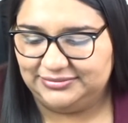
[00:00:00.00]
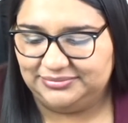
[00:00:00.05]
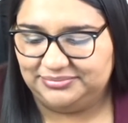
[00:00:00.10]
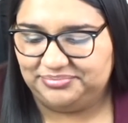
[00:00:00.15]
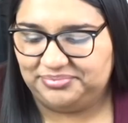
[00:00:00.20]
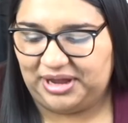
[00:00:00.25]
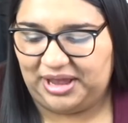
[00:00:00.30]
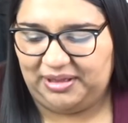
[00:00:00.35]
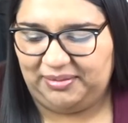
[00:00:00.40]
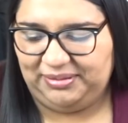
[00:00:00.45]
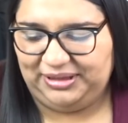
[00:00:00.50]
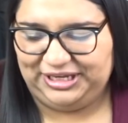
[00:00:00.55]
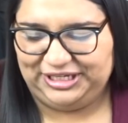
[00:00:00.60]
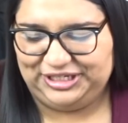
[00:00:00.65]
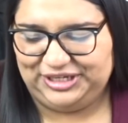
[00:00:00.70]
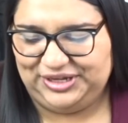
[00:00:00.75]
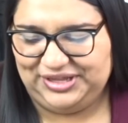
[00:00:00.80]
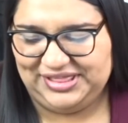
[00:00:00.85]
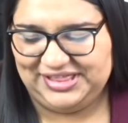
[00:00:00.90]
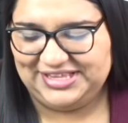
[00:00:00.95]
probably
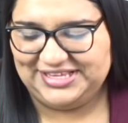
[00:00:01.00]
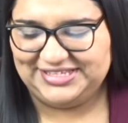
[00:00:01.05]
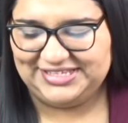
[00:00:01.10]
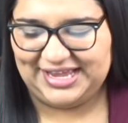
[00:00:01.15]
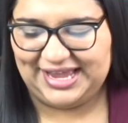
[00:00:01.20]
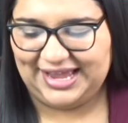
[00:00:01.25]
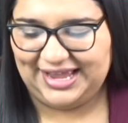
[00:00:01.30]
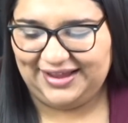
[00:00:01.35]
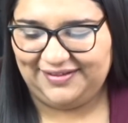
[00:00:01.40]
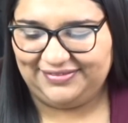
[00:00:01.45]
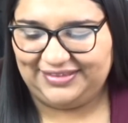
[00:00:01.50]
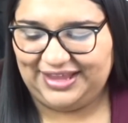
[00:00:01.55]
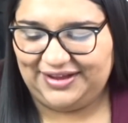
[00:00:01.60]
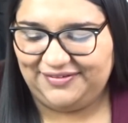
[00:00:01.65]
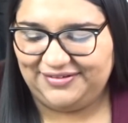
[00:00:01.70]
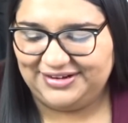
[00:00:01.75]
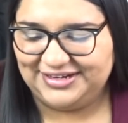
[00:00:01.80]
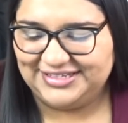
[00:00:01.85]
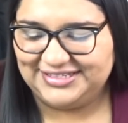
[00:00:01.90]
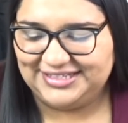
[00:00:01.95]
do this tag if they
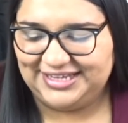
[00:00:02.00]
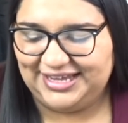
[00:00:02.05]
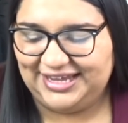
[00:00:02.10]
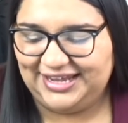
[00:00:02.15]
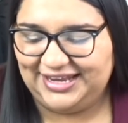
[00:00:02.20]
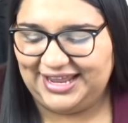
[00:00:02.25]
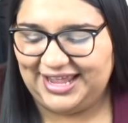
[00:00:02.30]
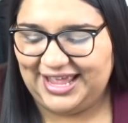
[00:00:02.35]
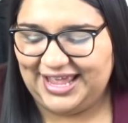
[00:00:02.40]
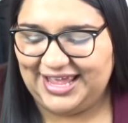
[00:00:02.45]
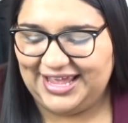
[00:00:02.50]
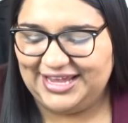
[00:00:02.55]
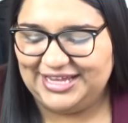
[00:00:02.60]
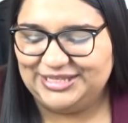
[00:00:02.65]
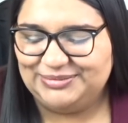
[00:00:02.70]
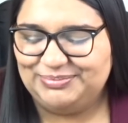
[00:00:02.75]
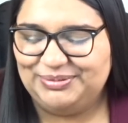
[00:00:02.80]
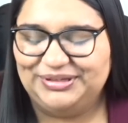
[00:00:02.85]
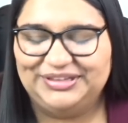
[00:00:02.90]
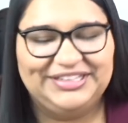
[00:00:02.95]
were to see it is
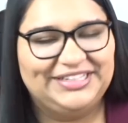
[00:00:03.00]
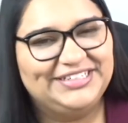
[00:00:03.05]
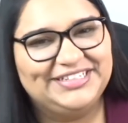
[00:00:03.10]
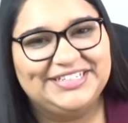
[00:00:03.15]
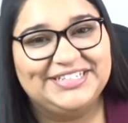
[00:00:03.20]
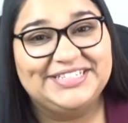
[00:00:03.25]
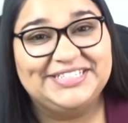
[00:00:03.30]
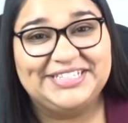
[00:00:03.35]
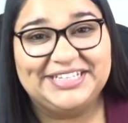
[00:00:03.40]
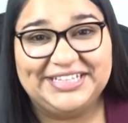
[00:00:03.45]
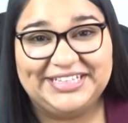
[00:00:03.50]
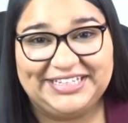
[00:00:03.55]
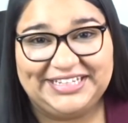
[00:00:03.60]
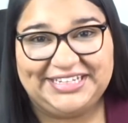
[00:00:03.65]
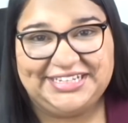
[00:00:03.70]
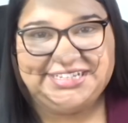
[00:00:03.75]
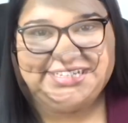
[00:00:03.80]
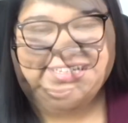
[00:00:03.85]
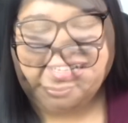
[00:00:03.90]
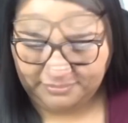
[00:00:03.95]
Belinda
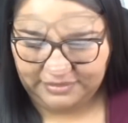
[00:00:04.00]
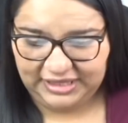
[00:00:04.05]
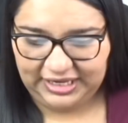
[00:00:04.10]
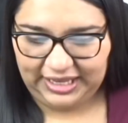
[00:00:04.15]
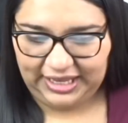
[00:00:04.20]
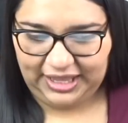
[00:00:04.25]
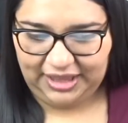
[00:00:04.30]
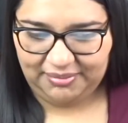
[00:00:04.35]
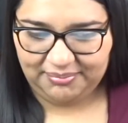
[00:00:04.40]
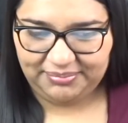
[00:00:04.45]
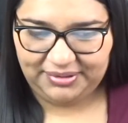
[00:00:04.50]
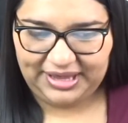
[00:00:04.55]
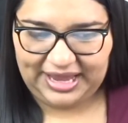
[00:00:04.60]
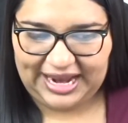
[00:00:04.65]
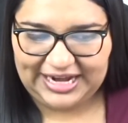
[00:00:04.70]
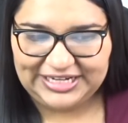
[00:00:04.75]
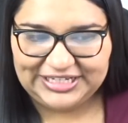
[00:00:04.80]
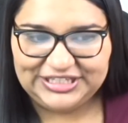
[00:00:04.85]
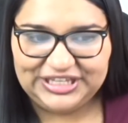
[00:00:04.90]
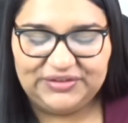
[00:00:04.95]
Selene. But
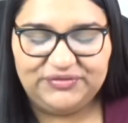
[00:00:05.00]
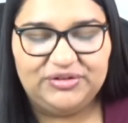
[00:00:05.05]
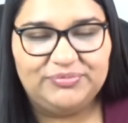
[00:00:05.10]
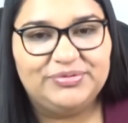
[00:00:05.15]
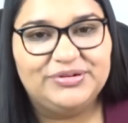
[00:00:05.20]
I just love her